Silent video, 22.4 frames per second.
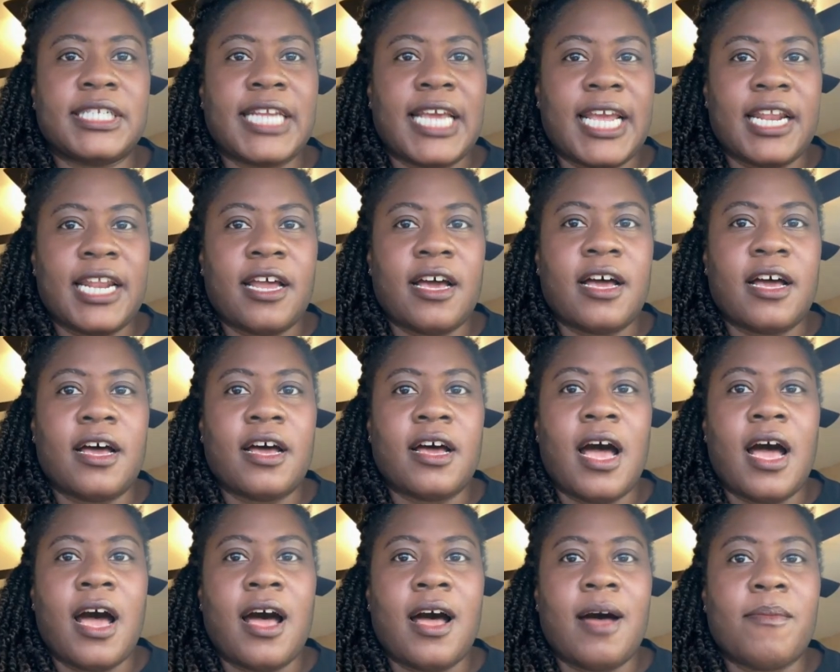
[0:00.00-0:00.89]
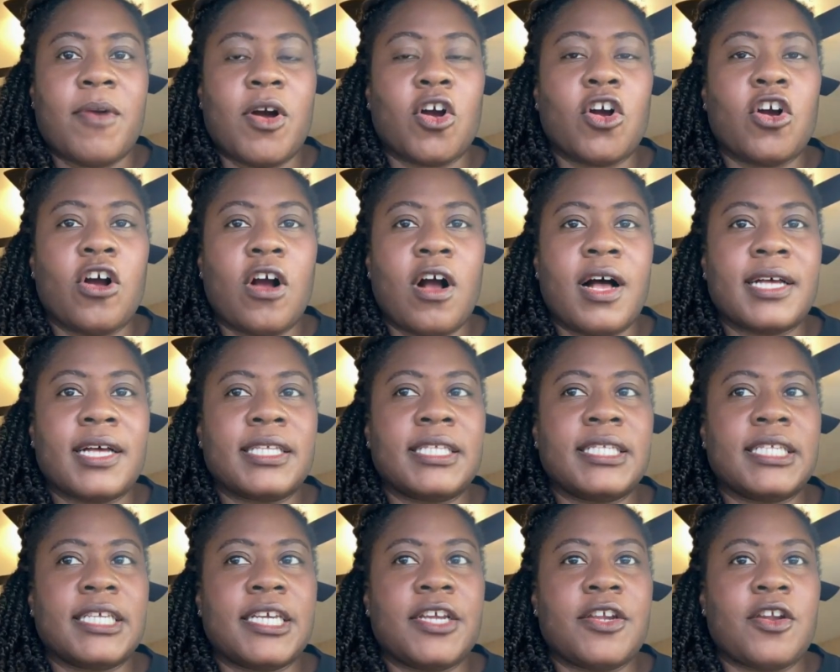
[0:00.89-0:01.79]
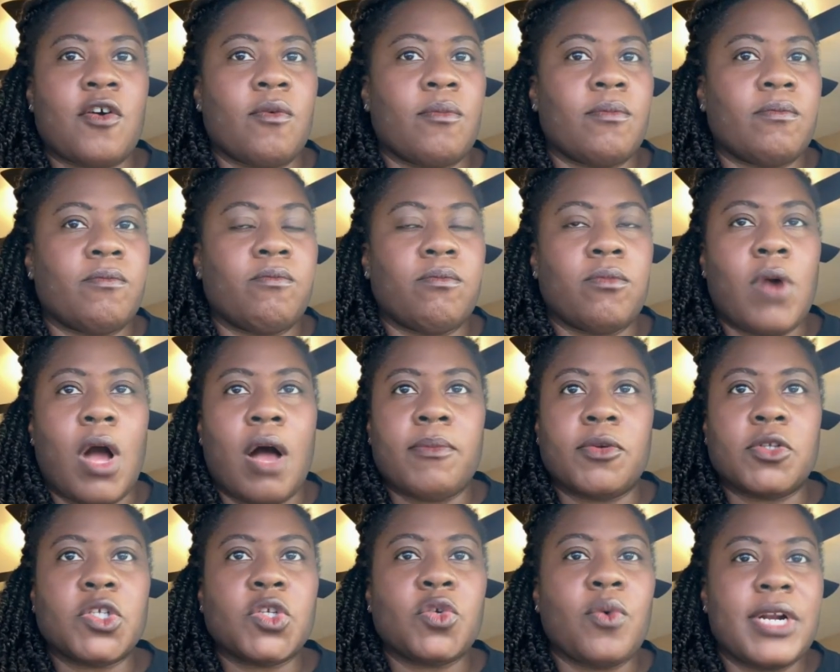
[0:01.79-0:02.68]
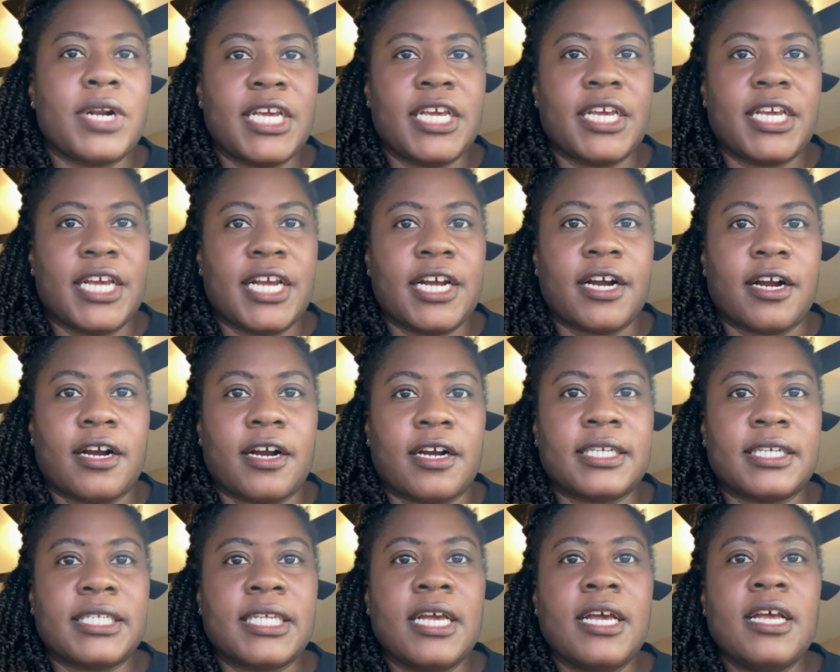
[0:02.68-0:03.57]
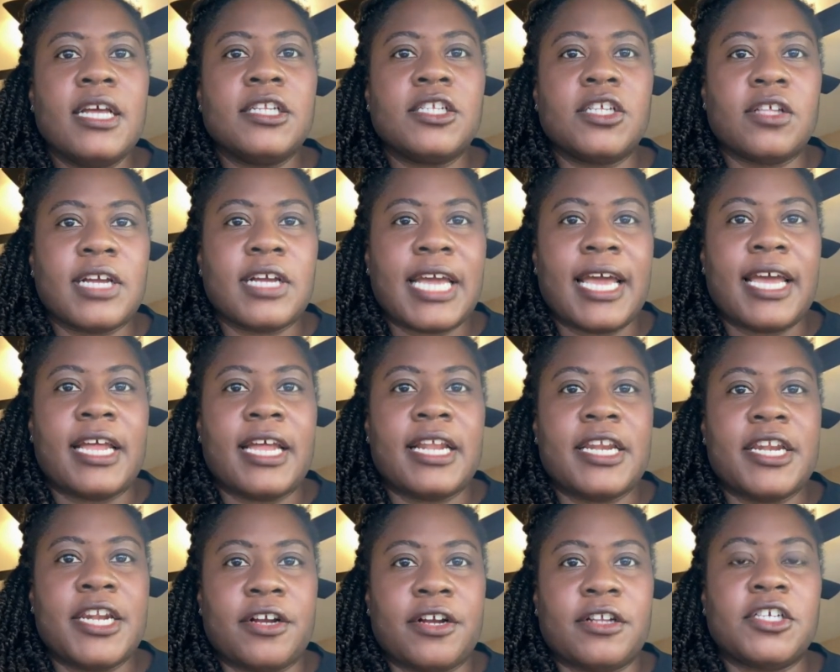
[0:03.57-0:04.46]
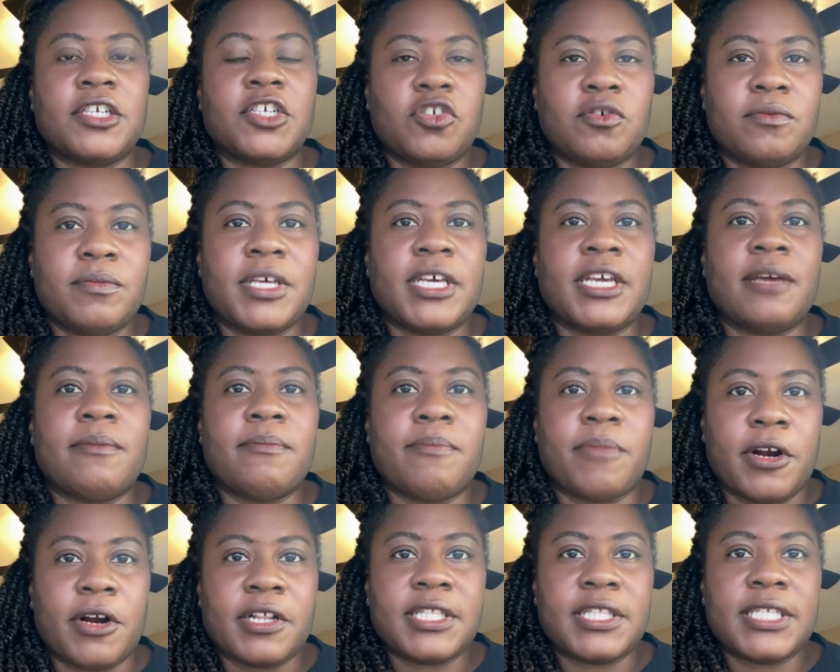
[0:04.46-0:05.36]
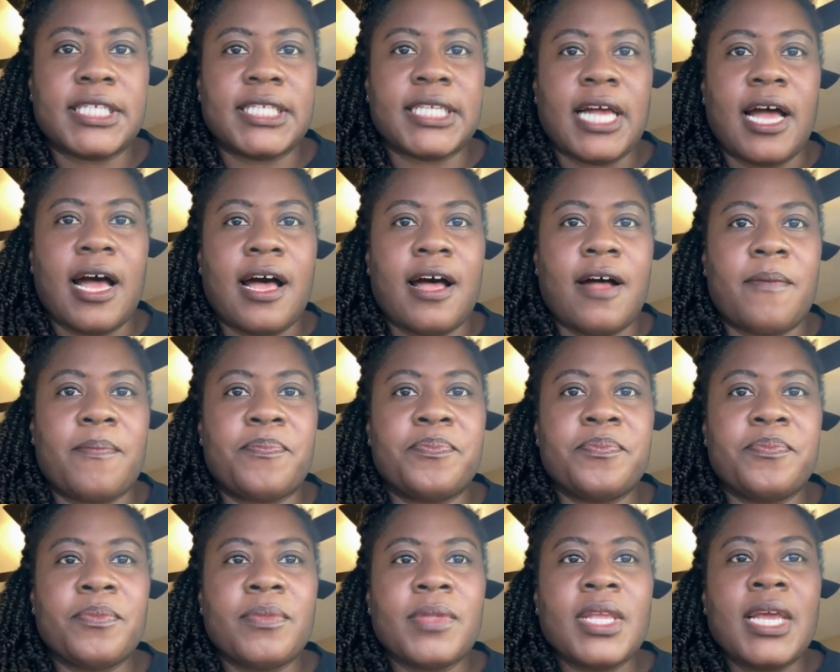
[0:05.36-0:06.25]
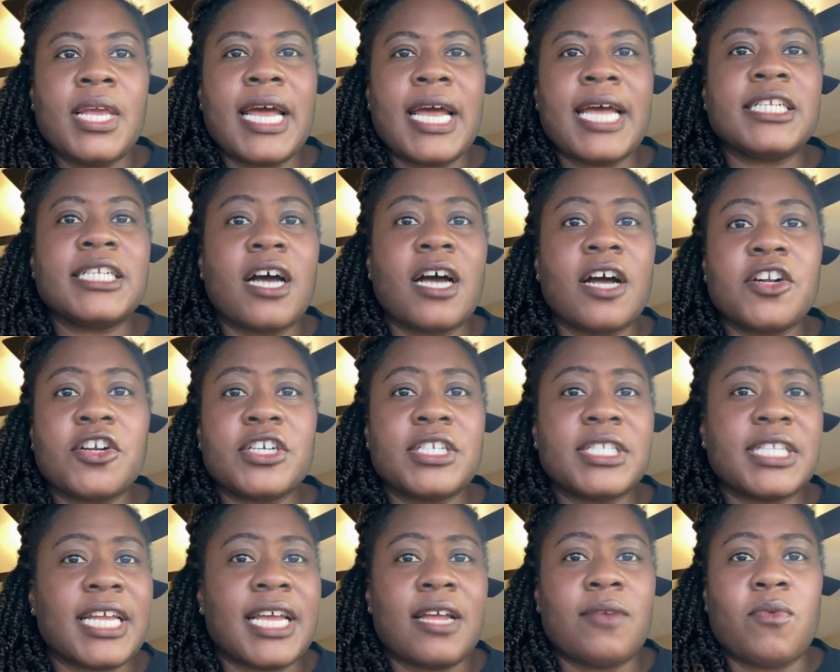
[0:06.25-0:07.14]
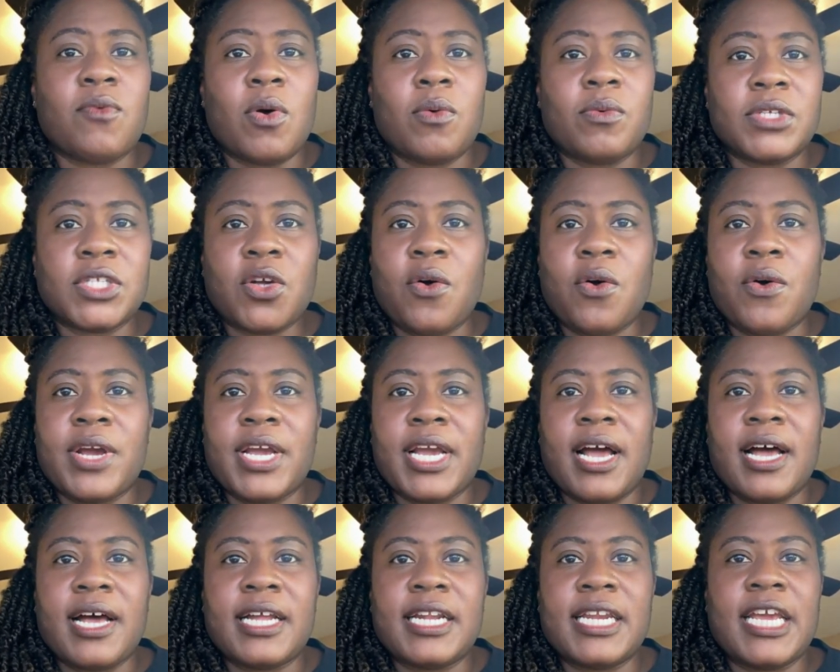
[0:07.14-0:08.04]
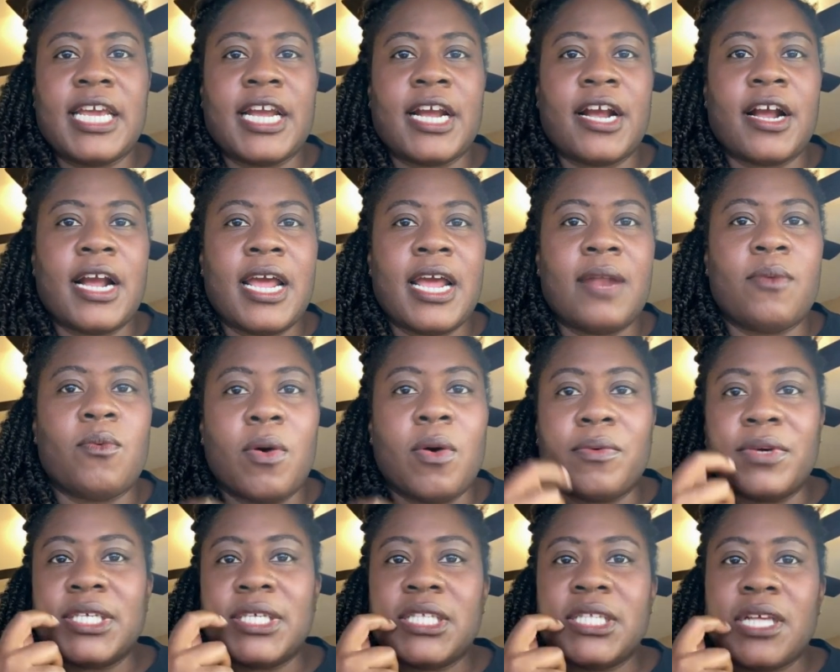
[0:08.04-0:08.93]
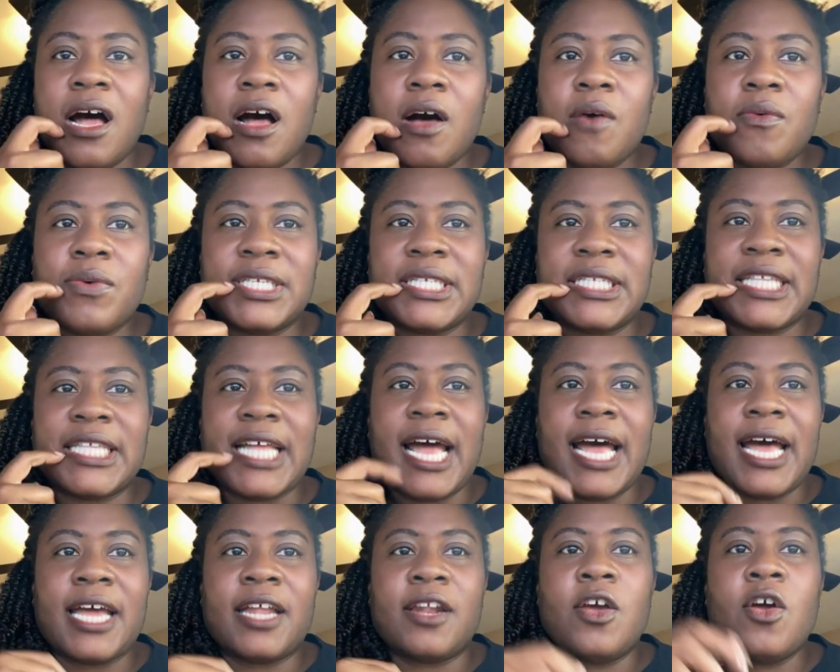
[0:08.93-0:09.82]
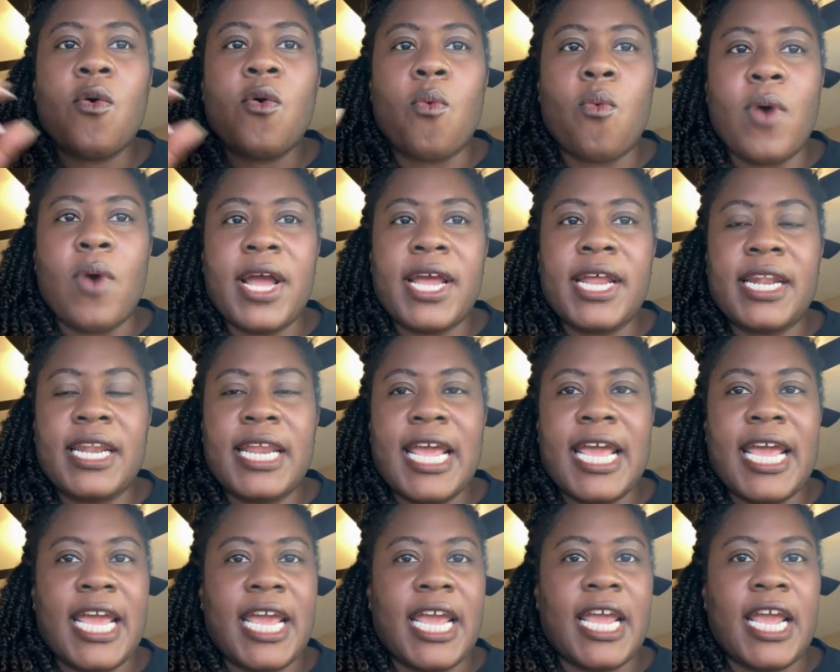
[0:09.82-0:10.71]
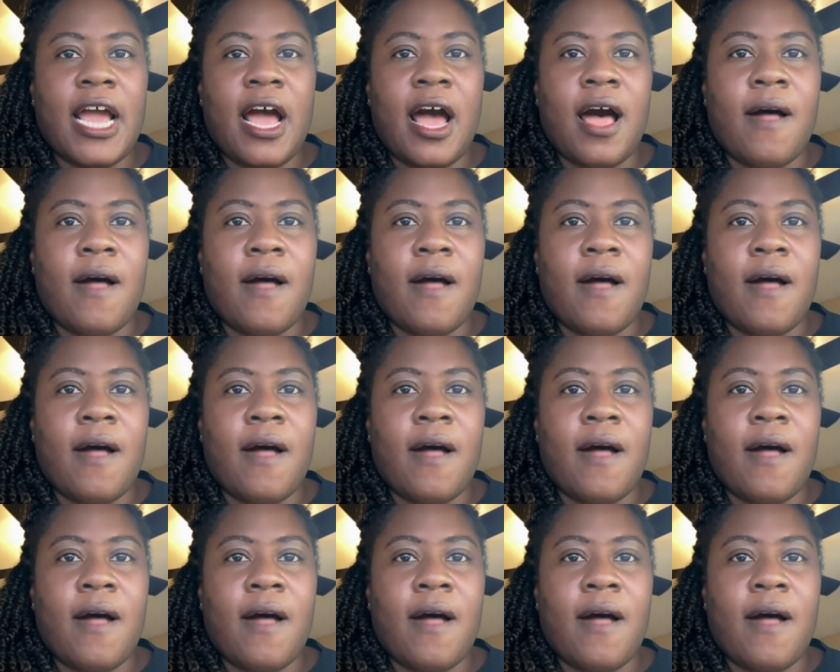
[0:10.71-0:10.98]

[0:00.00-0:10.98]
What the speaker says: data across, you know, almost 20 years to look at nearly 2 million births and to understand what was going on here. And what we saw was that when a